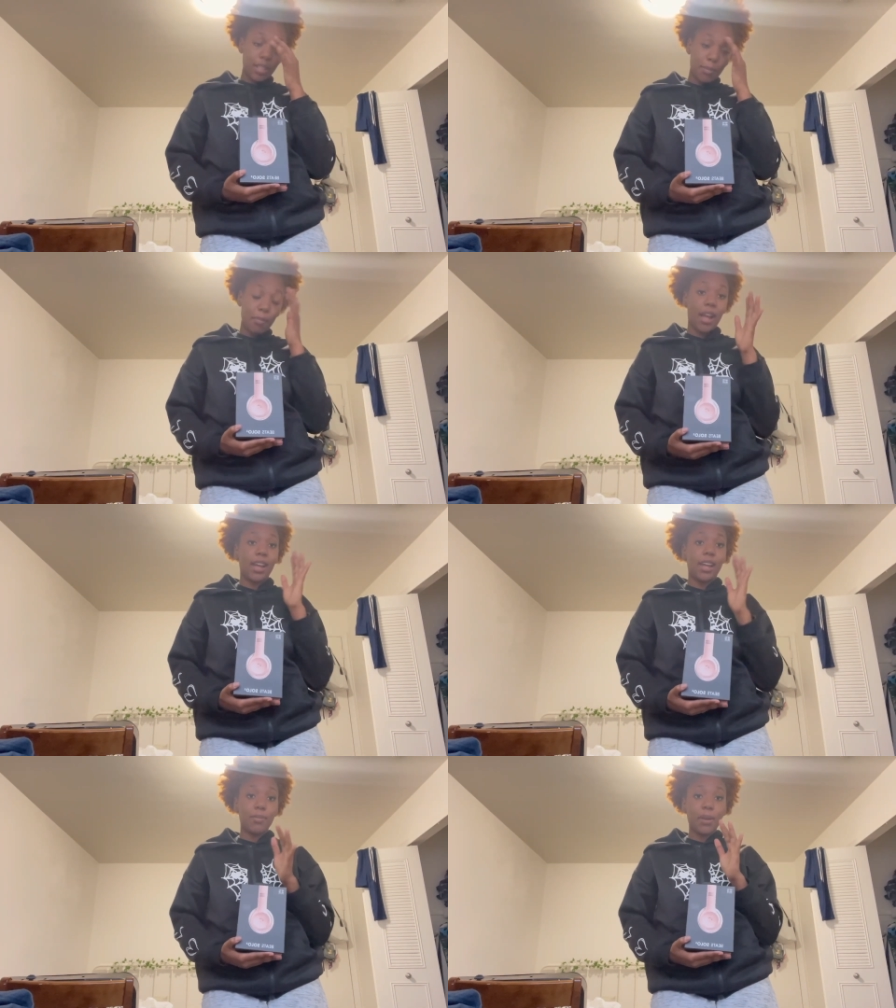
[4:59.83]
my
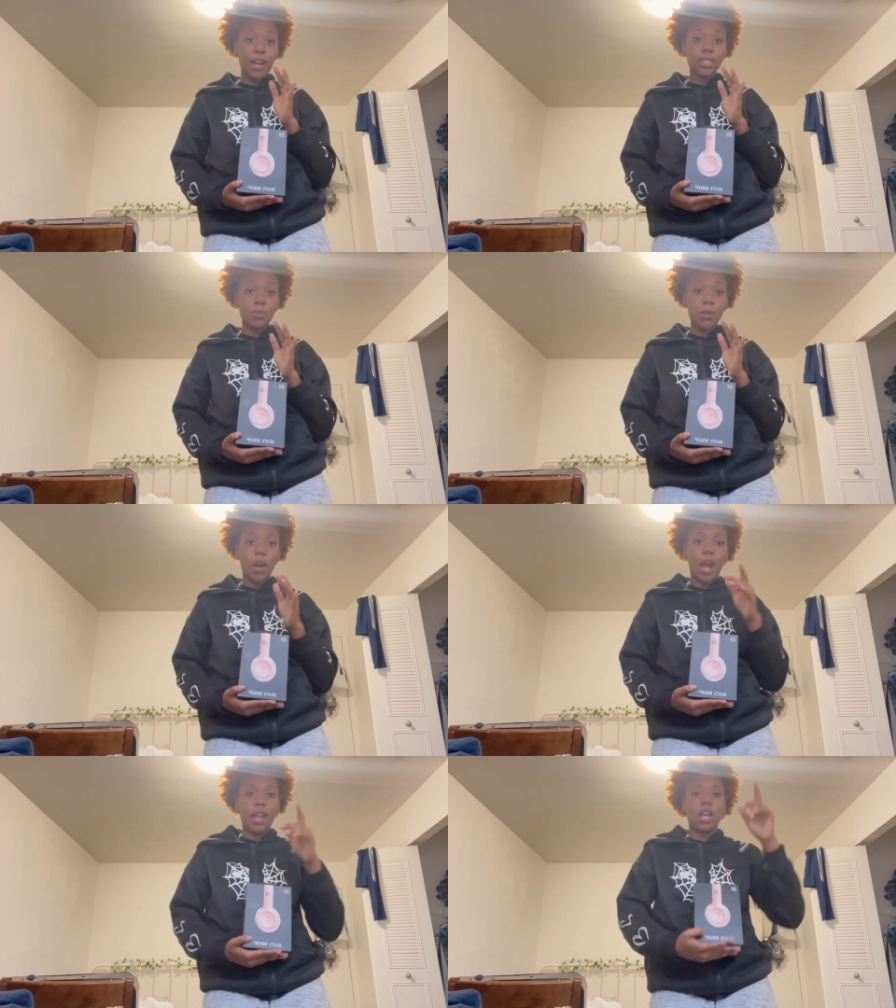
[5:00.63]
AirPods, bro,
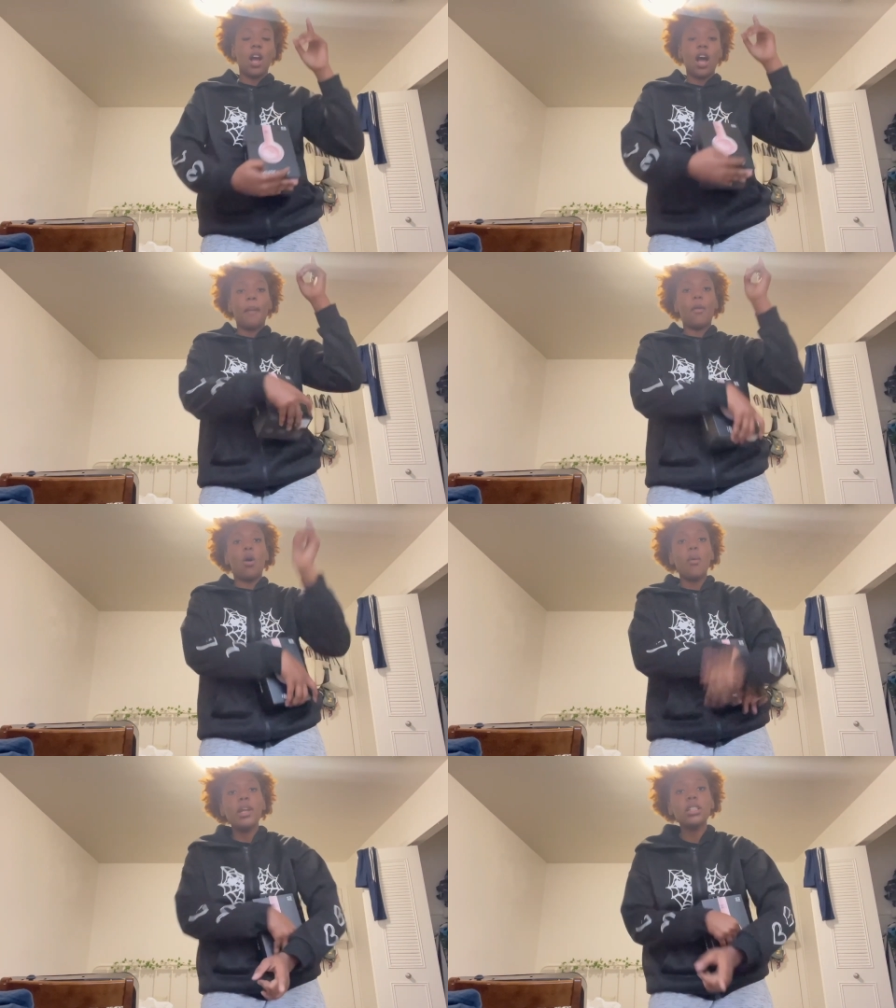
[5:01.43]
I, I'm
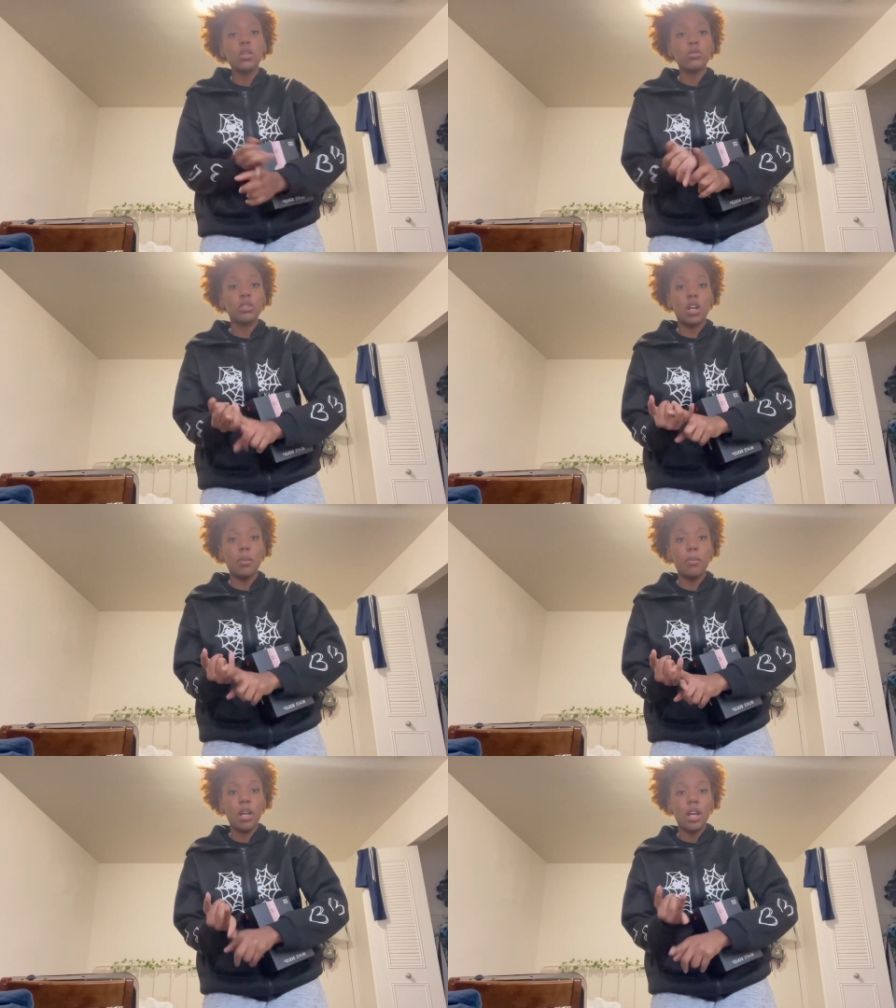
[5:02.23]
always losing them.